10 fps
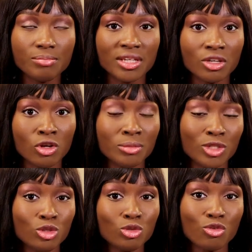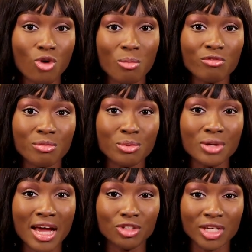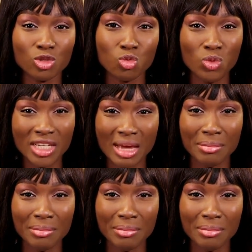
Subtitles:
breast engorgement is also common for people that are trying to wean their